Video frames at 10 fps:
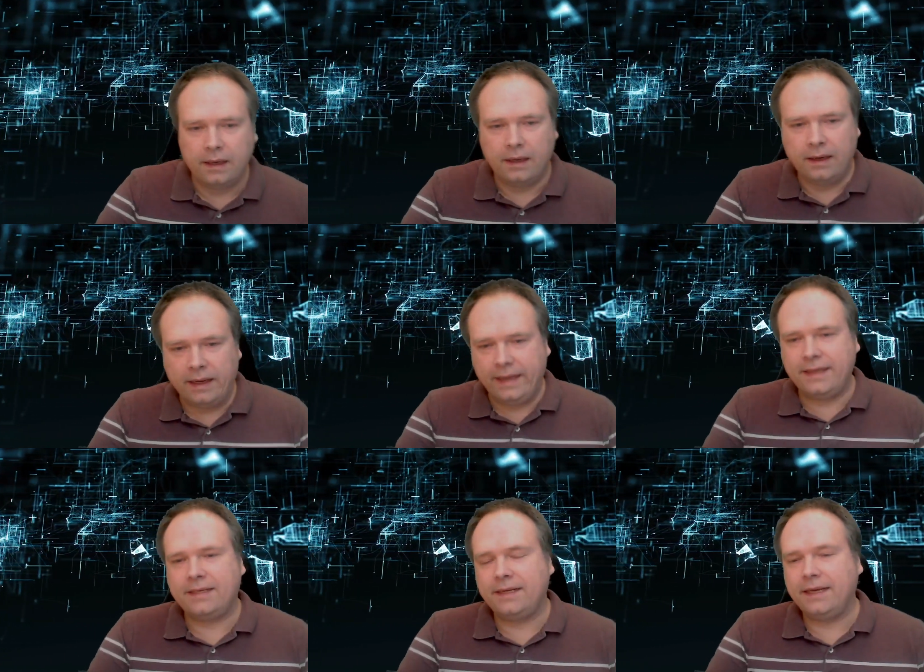
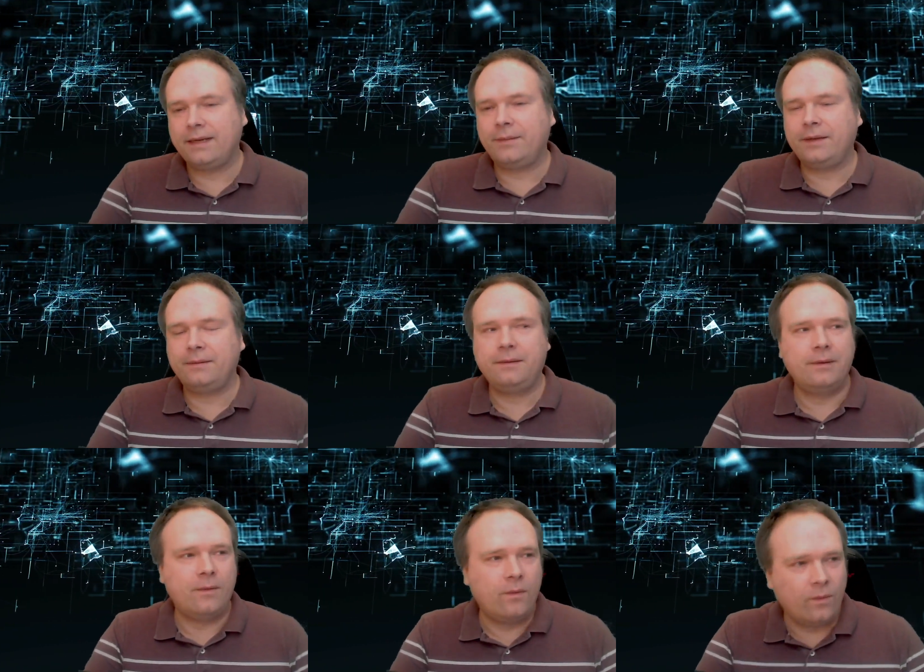Ladies and gentlemen,
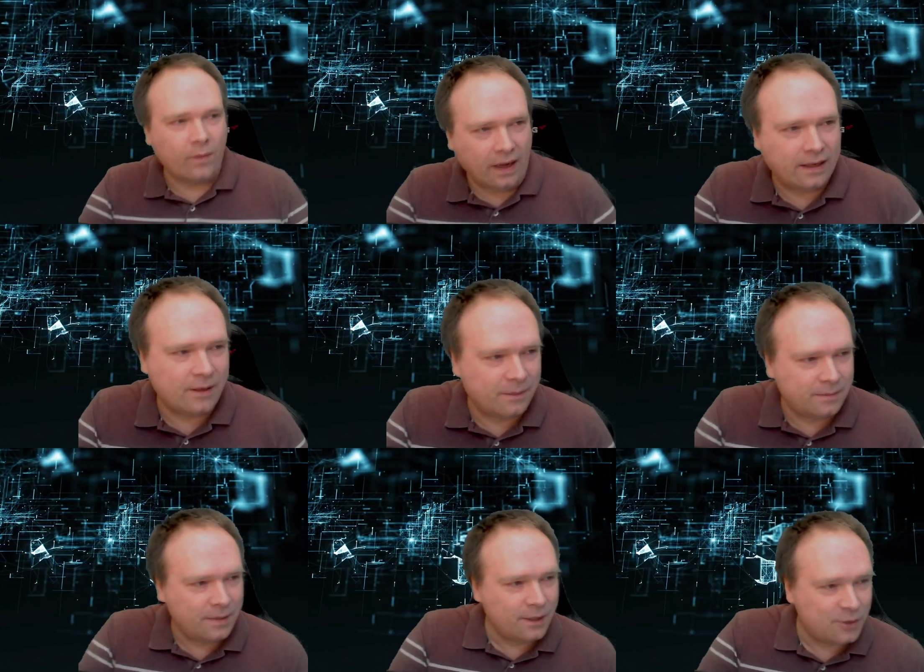
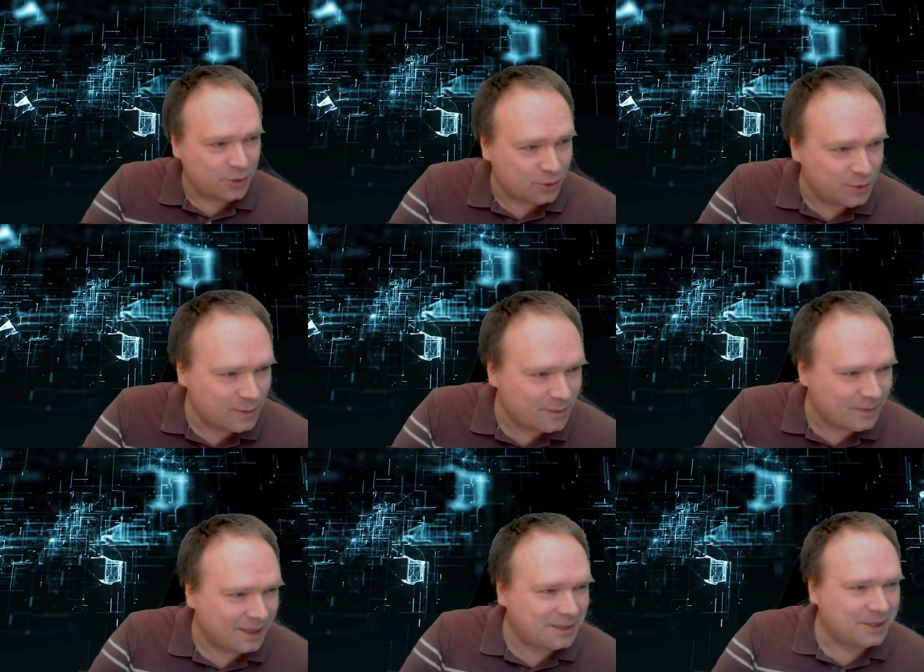welcome to
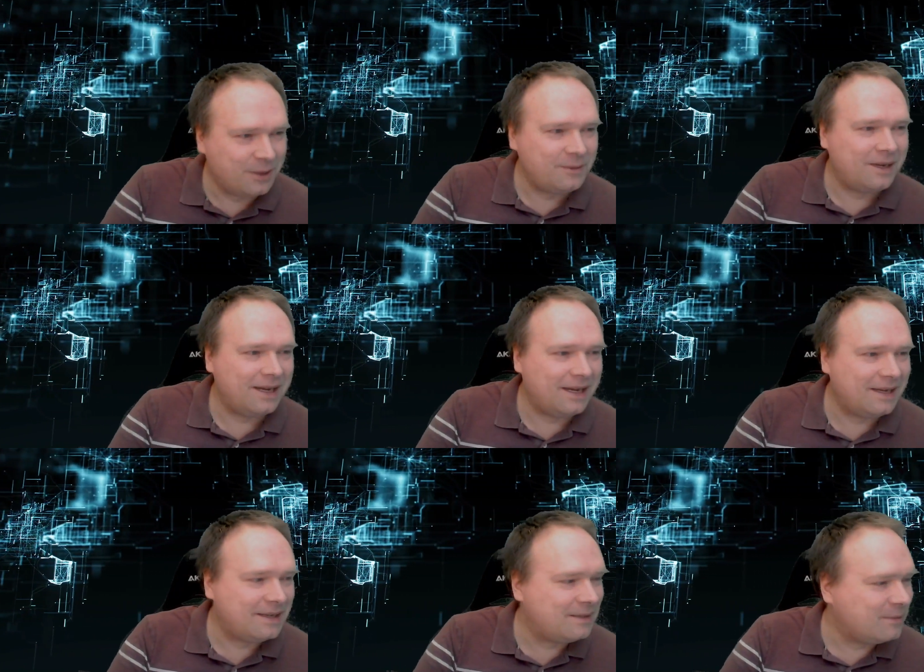my show
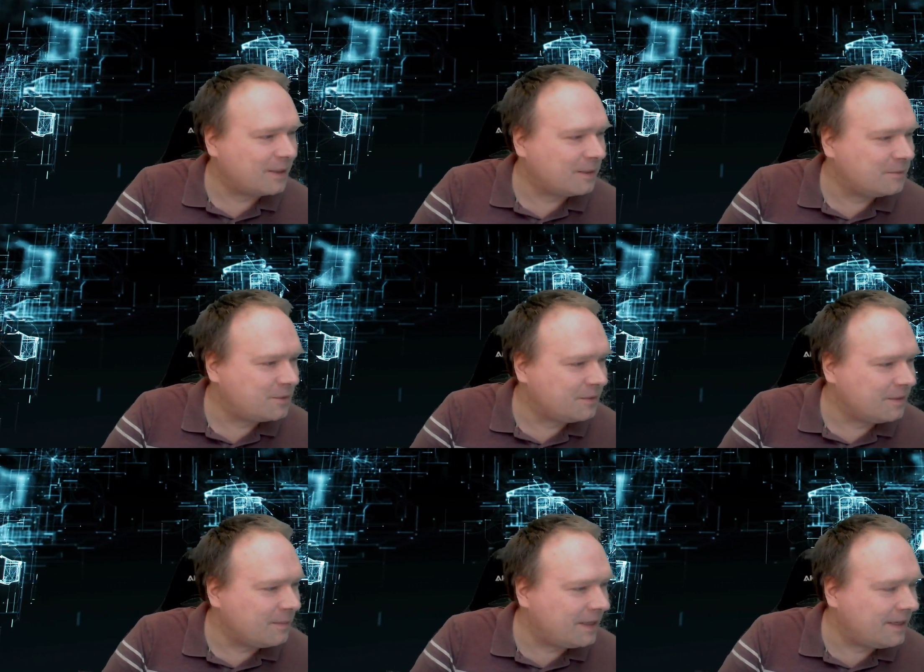and welcome to
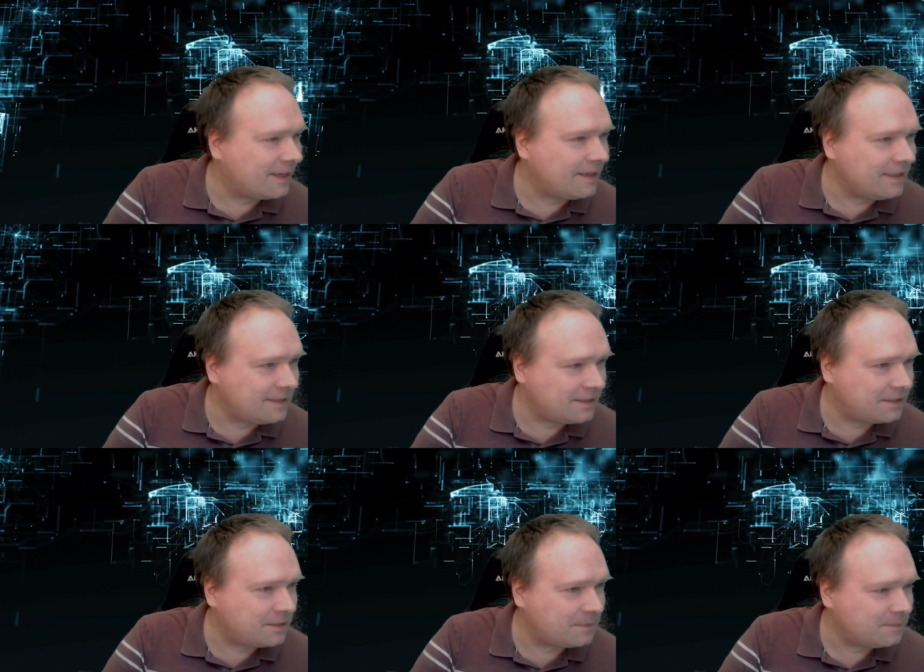the Magic
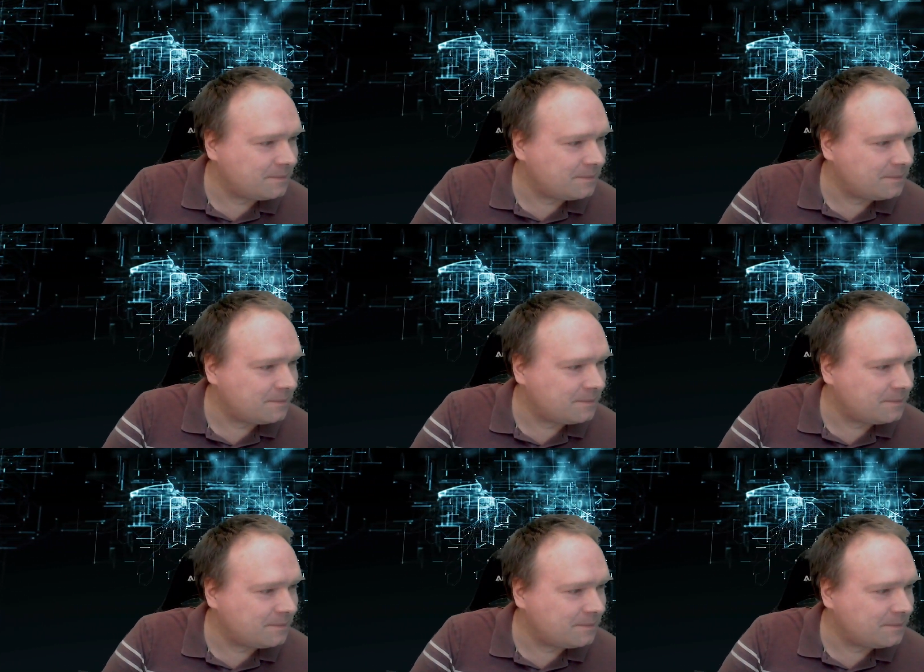Lists.